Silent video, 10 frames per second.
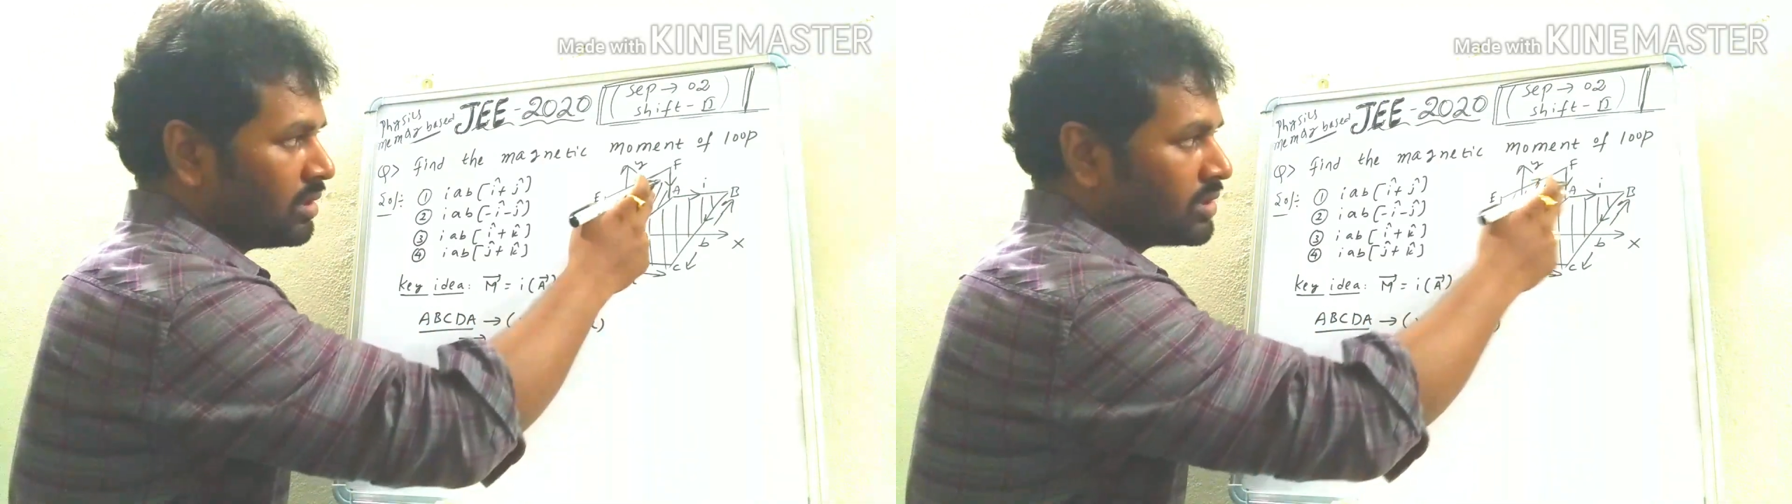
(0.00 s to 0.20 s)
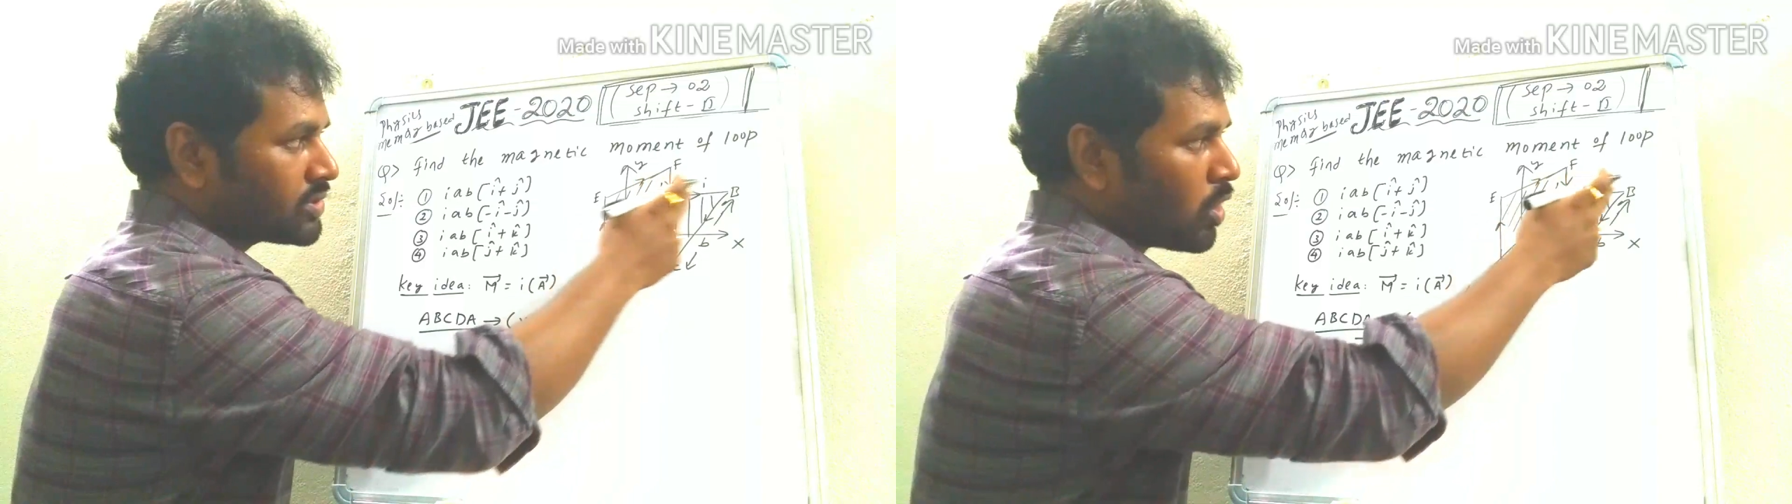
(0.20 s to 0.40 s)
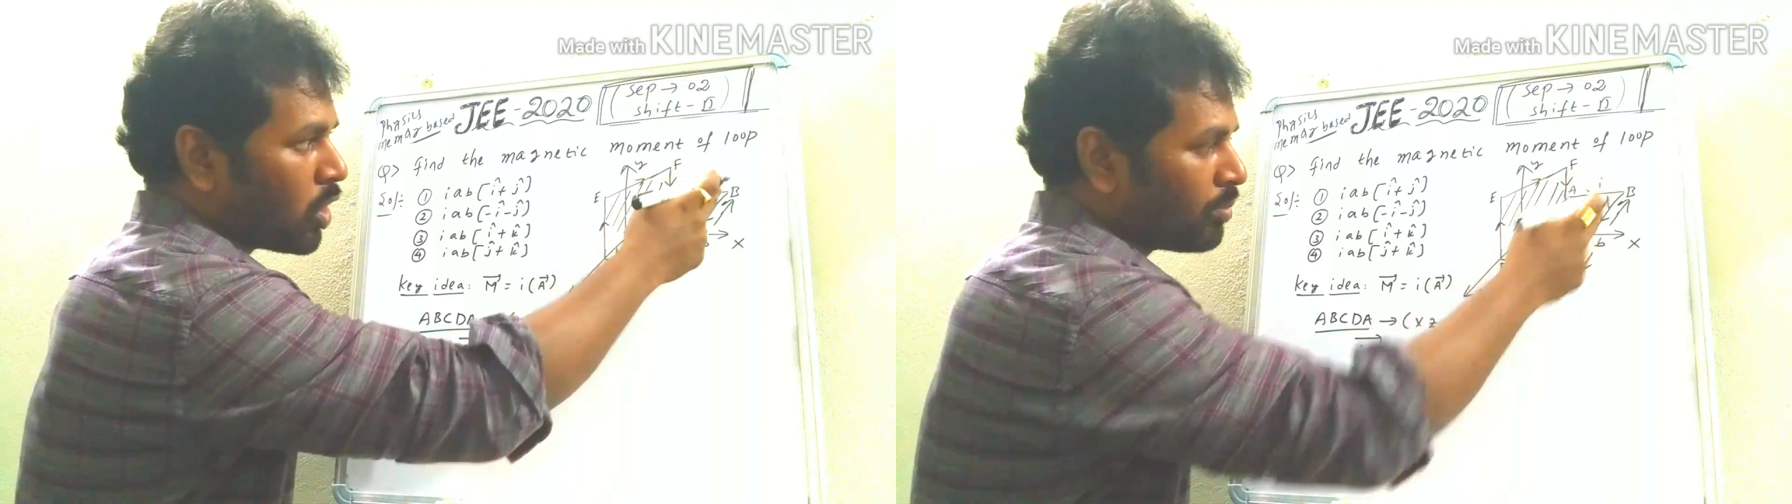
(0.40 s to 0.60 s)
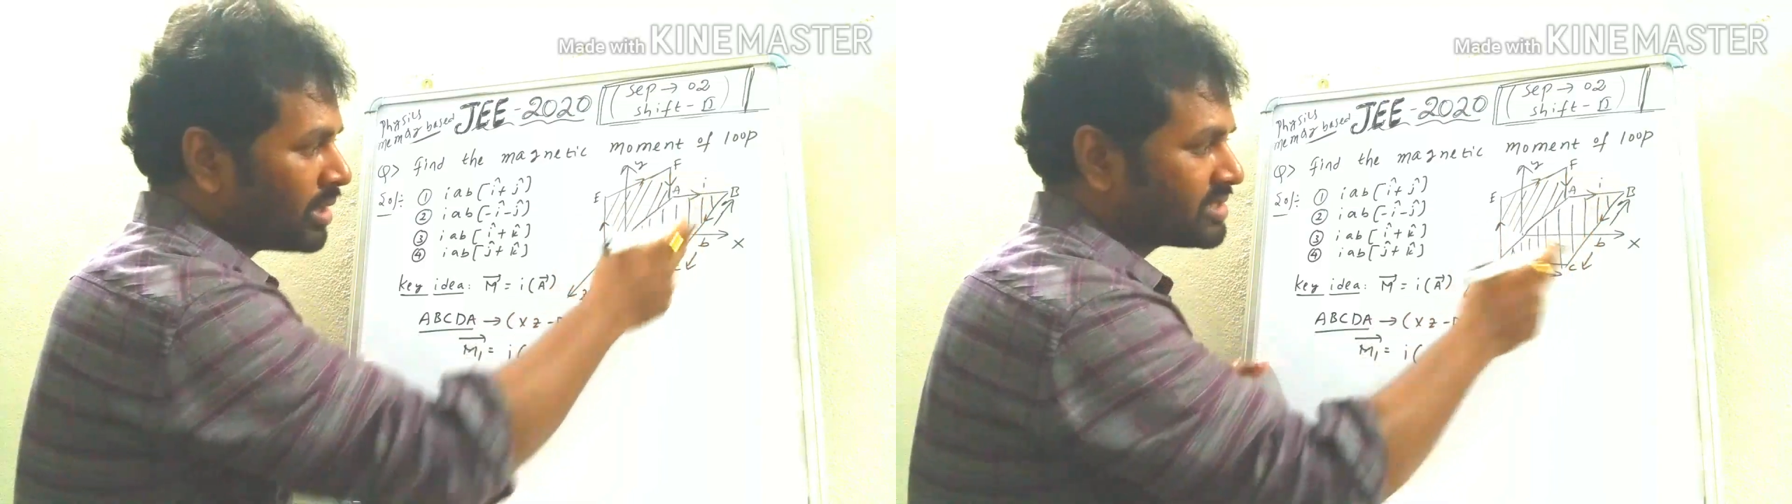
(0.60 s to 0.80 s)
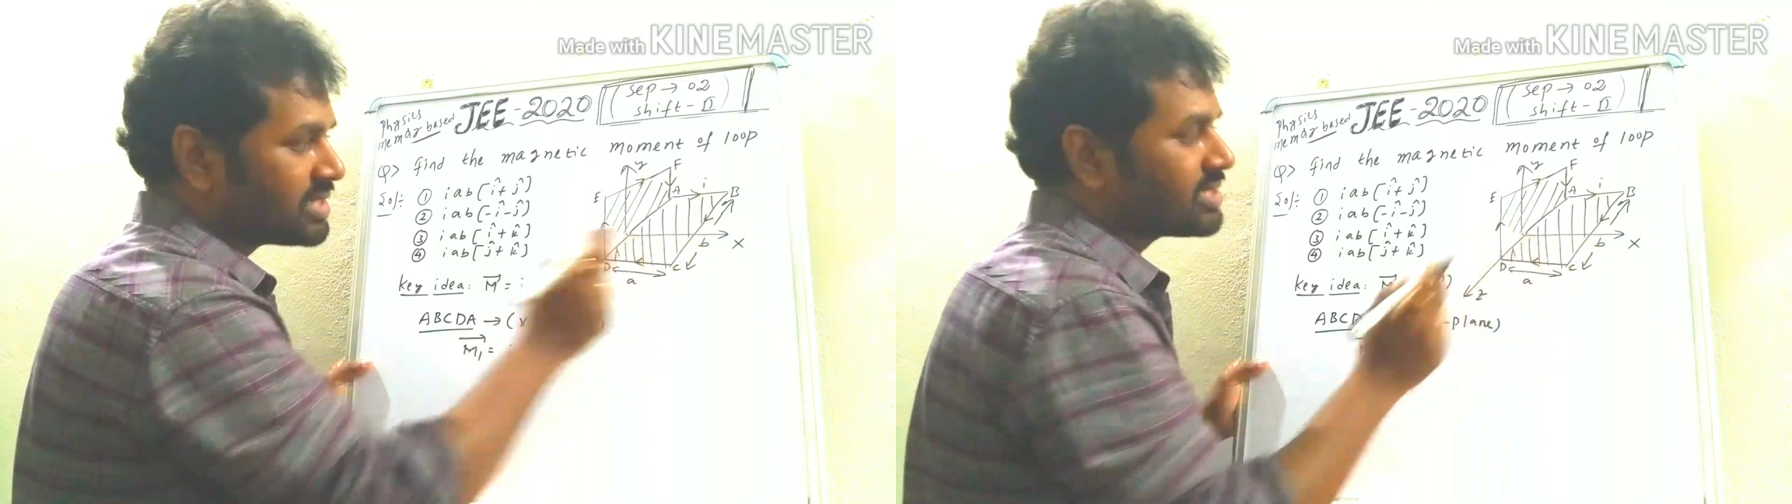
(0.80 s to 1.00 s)
So how
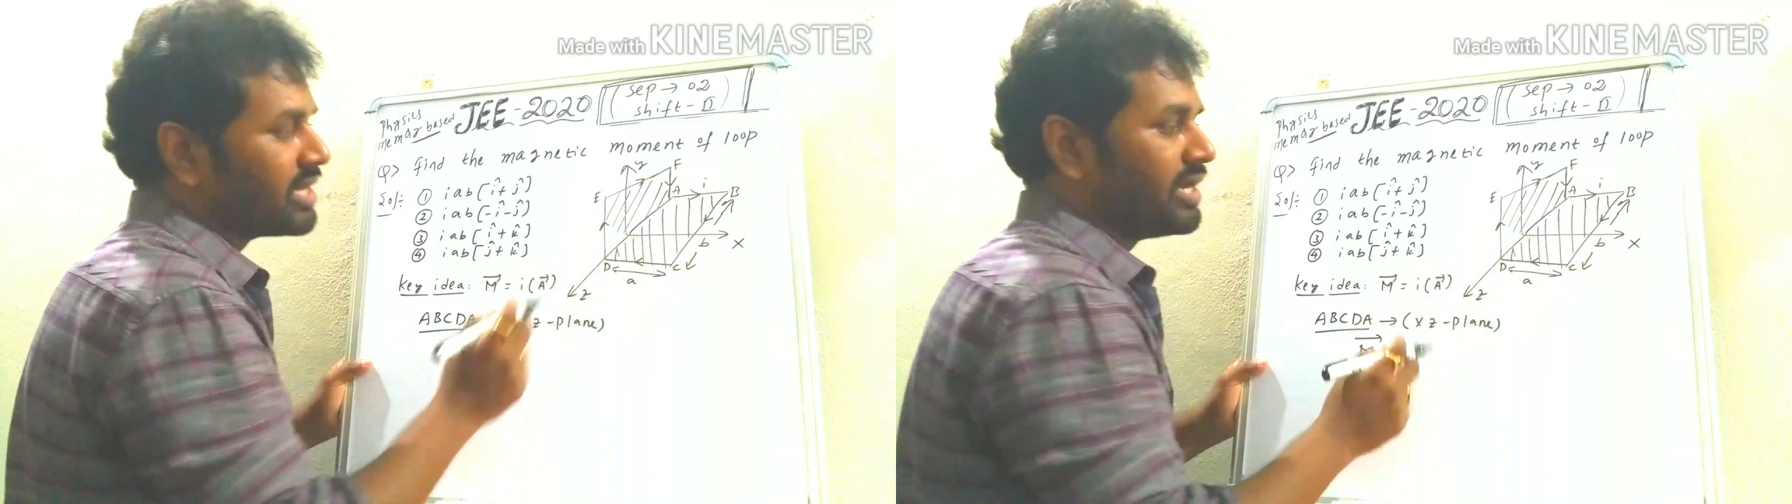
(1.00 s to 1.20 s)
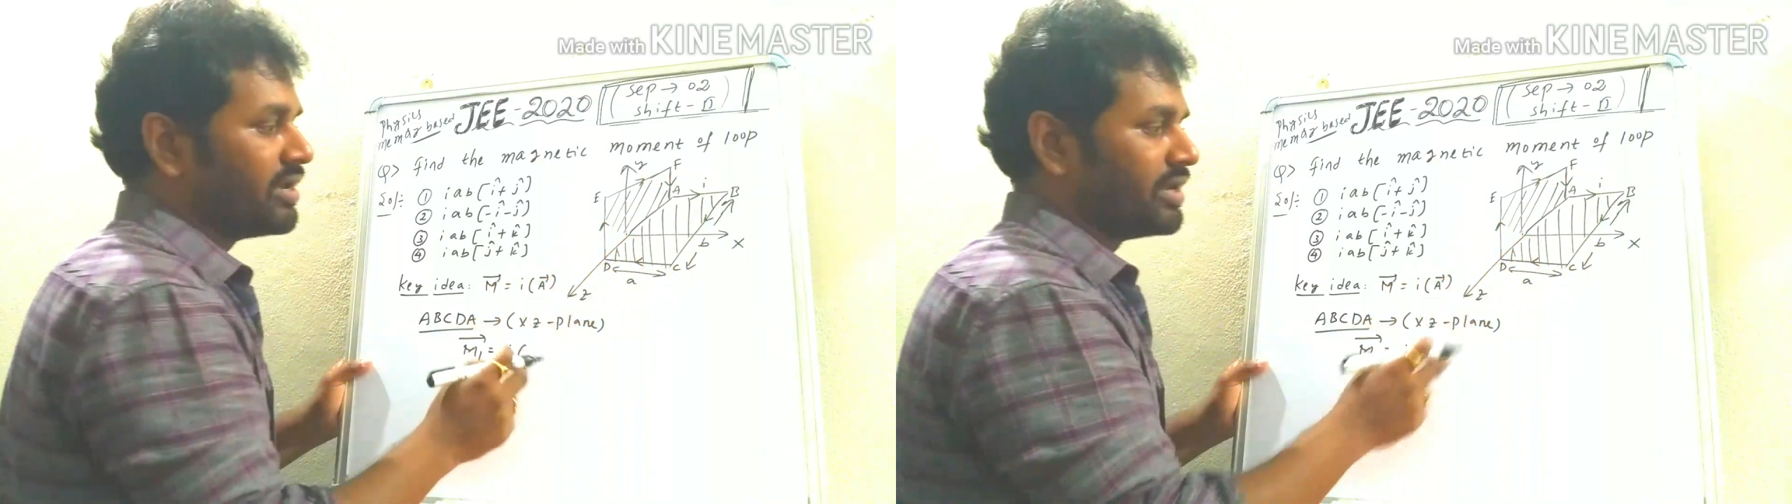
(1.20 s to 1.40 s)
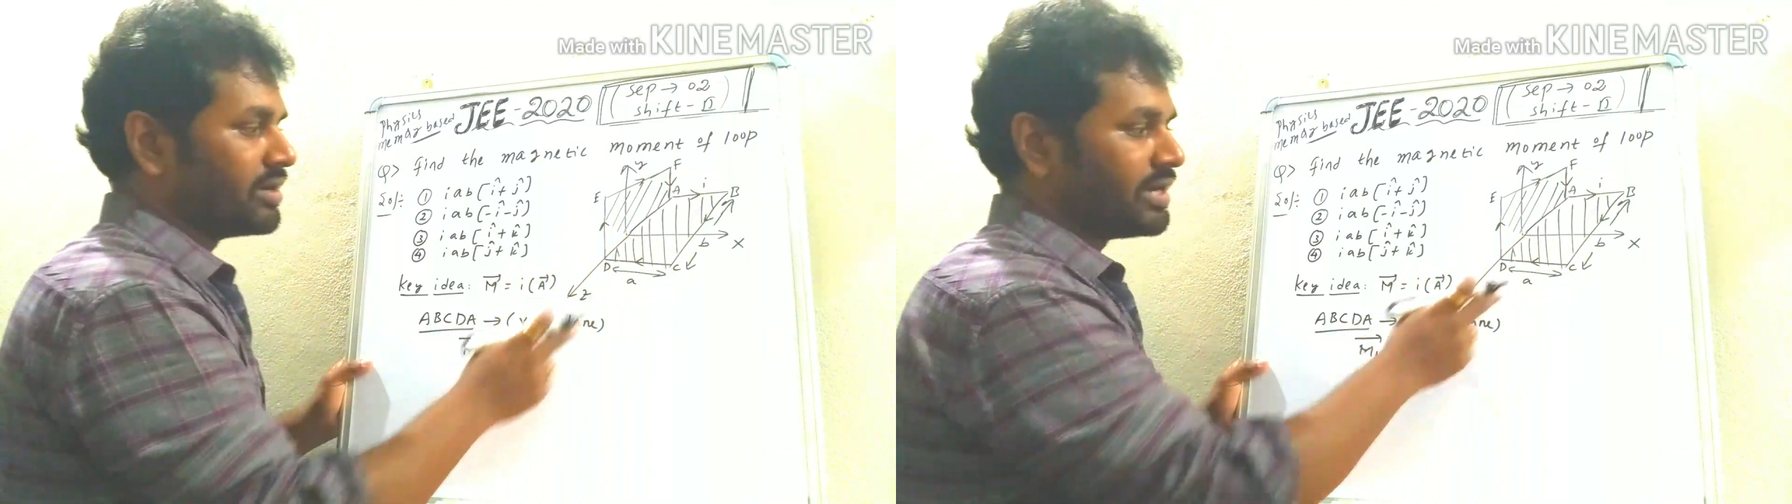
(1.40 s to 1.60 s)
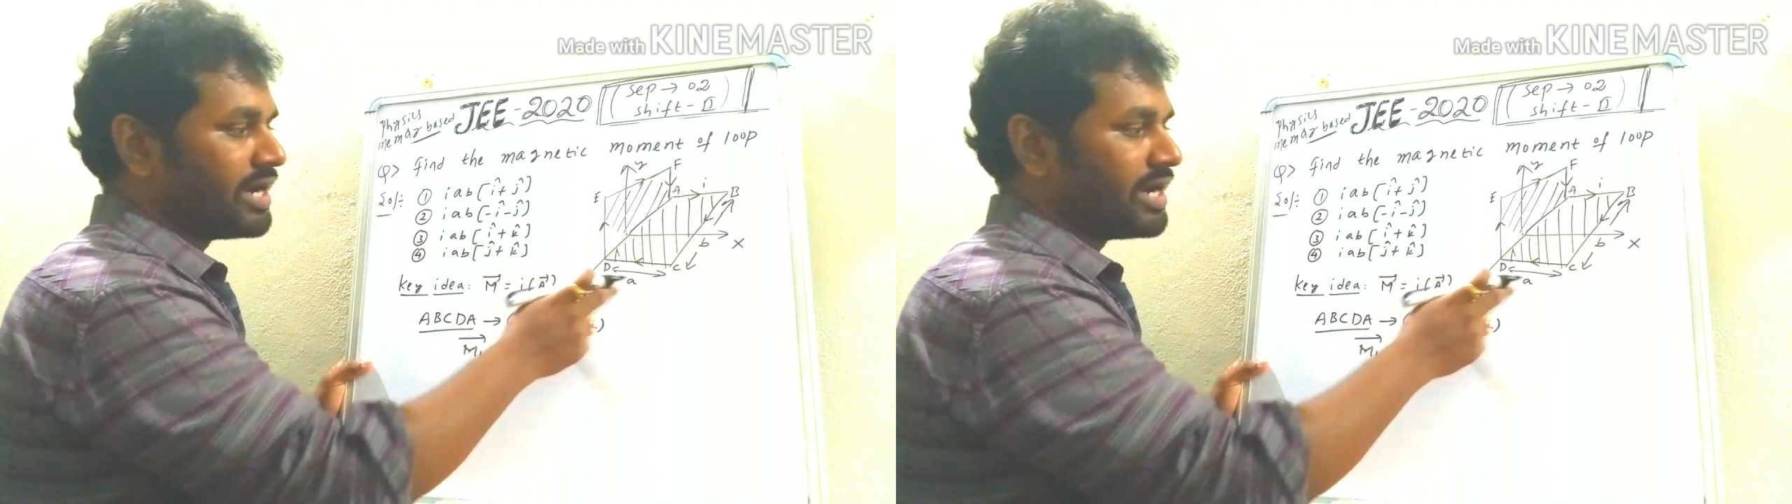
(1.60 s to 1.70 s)
much is the area?